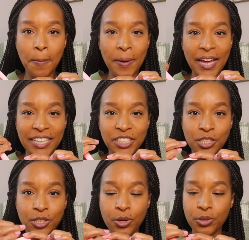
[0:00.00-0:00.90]
but it
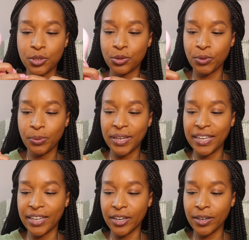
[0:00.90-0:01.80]
just goes through
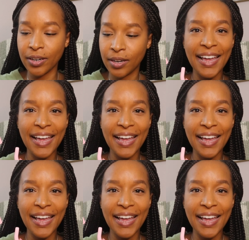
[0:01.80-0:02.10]
here,